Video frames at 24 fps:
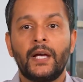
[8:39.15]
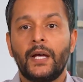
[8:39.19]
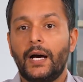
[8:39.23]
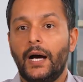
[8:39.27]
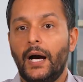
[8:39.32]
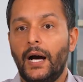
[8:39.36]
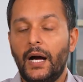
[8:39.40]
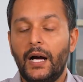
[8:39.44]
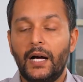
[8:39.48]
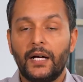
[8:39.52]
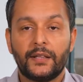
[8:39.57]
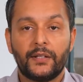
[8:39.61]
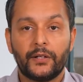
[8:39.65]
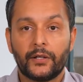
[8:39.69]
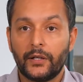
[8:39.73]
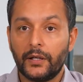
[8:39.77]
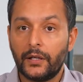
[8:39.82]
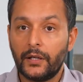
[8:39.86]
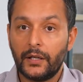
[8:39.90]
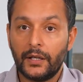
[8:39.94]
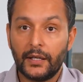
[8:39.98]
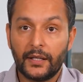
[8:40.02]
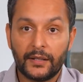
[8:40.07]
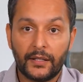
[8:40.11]

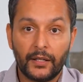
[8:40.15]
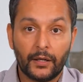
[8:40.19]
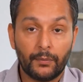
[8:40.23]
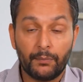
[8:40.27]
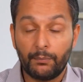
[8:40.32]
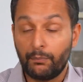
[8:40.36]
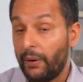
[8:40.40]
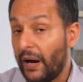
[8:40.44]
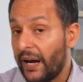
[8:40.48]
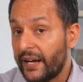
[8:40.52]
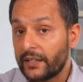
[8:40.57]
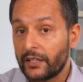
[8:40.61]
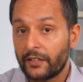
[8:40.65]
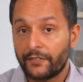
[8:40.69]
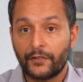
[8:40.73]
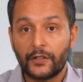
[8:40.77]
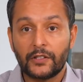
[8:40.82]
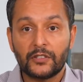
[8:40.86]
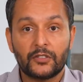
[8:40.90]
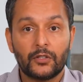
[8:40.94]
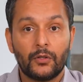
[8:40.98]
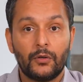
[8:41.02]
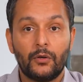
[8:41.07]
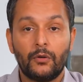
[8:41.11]
They're buying their
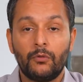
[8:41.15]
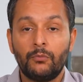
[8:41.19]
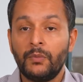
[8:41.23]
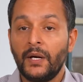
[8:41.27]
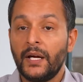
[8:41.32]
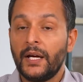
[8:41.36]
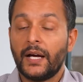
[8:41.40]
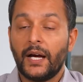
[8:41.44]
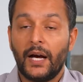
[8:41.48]
first home.